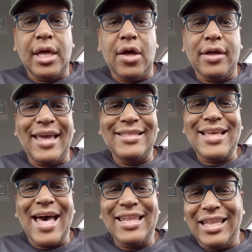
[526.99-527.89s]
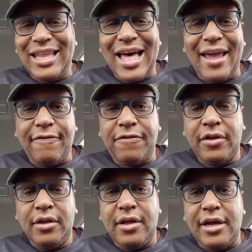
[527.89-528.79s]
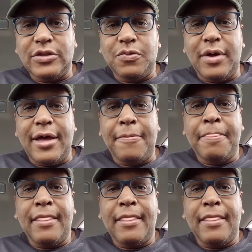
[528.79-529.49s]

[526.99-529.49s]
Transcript: okay, .life as well.